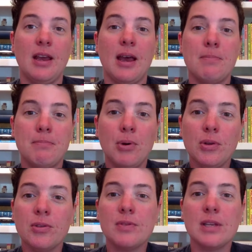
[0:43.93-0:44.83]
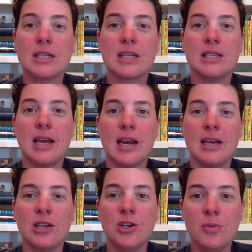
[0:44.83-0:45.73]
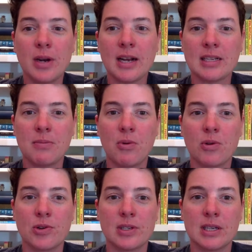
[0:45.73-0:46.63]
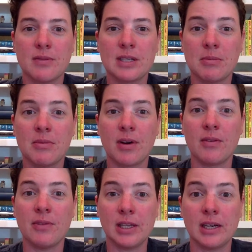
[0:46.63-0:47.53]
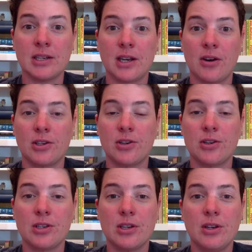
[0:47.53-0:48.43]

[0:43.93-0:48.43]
and both of these contain humanizing portraits of some of our villainous characters.